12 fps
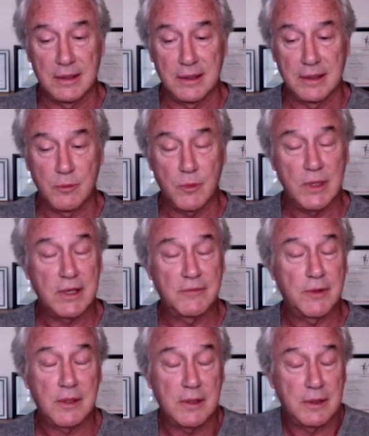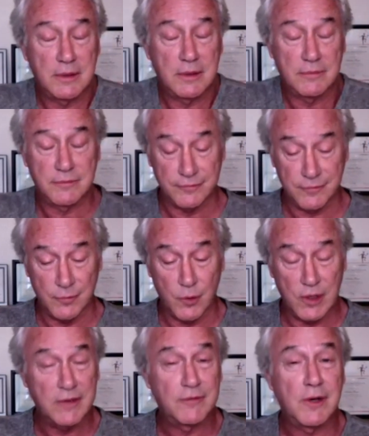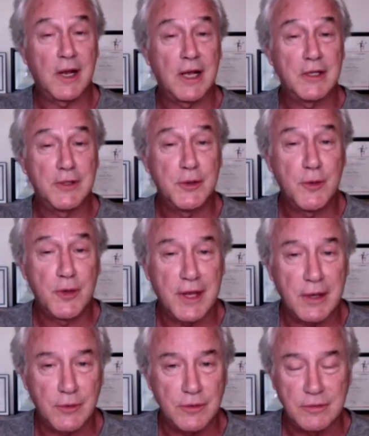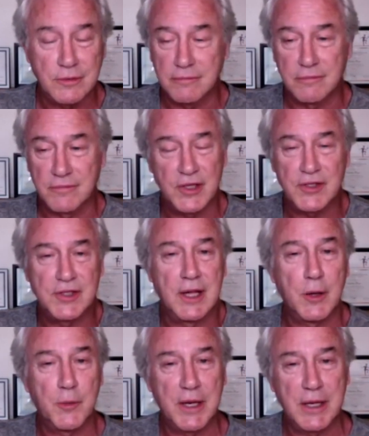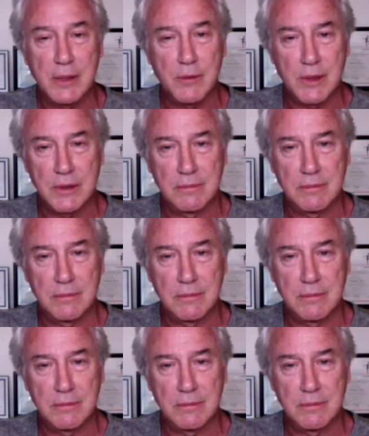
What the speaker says: Whatever I do without doesn't help anyone.